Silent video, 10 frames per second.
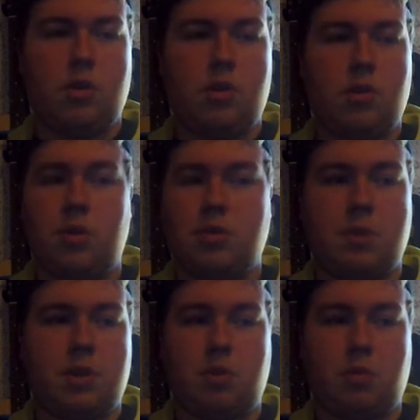who has
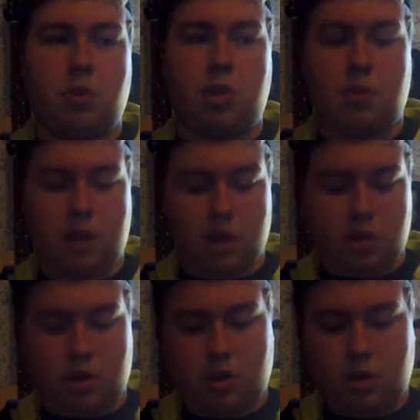been with the
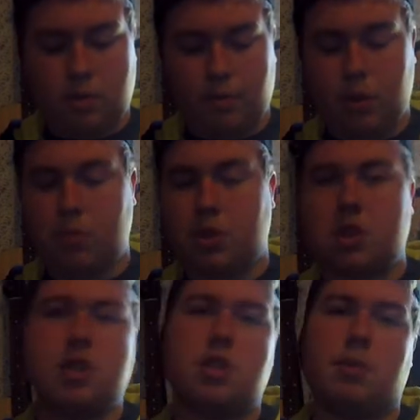band pretty much
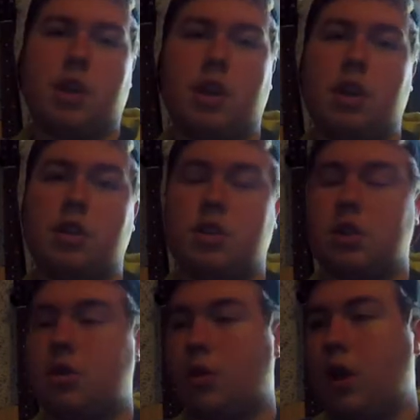since the beginning.
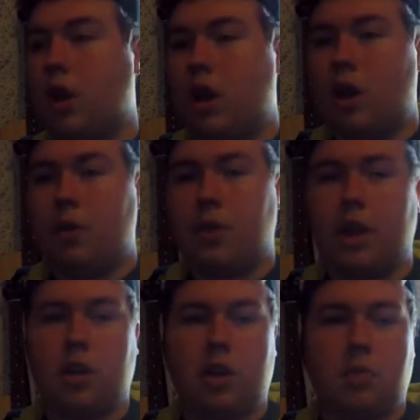So
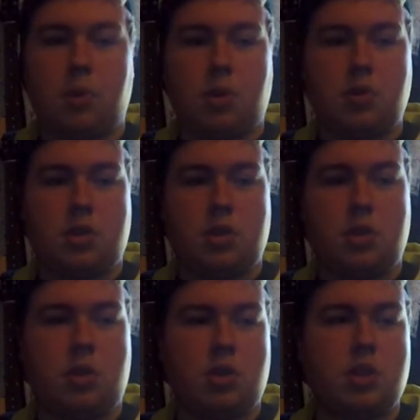that lineup goes
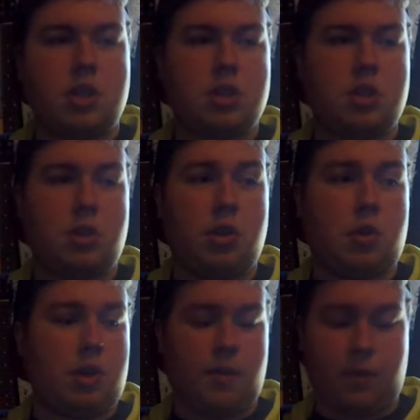into their sixth studio
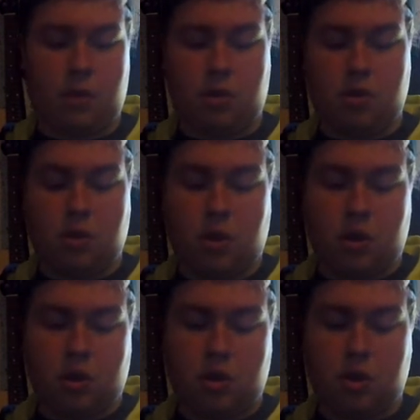effort,
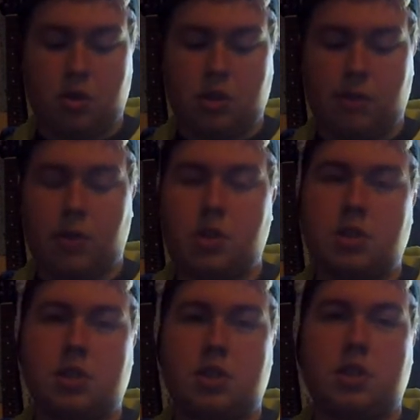13
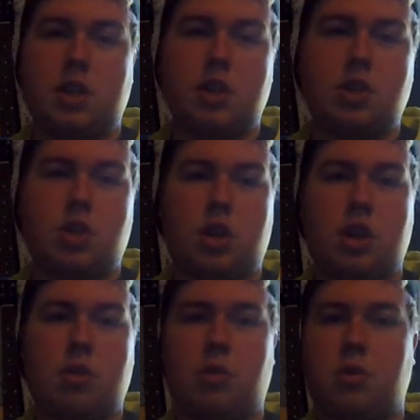Voices. It's a
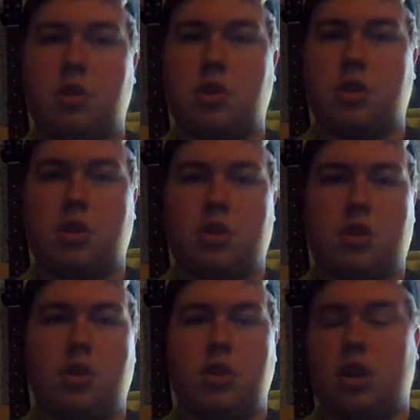10-track. We're just going
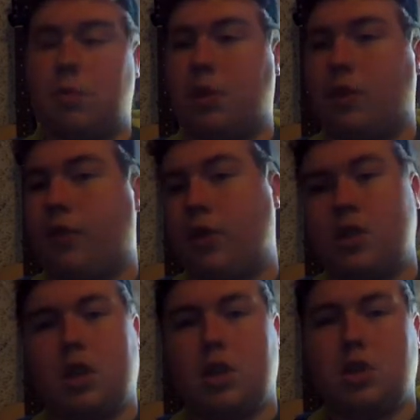to talk about the first
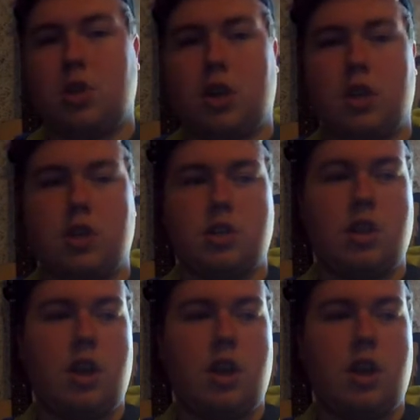10 tracks,